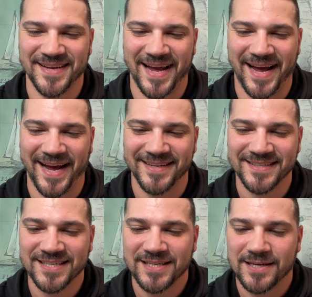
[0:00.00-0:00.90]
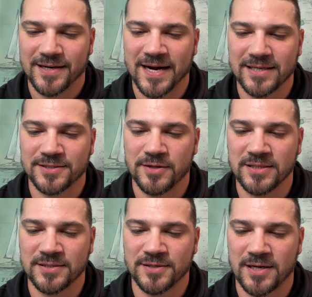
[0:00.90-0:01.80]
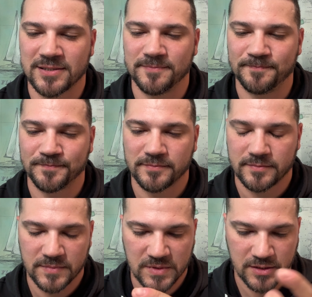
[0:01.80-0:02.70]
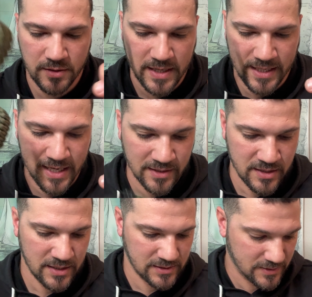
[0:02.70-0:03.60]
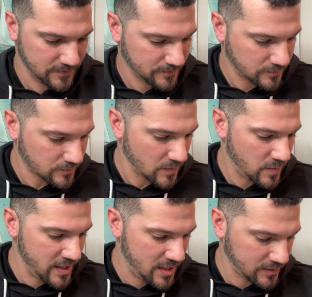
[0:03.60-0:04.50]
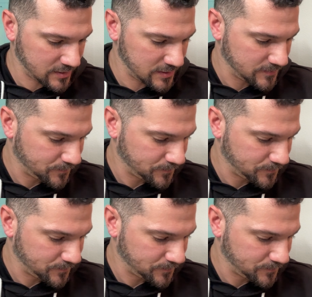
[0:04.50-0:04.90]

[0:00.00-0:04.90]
All right, so this is awesome. So I like this. What else?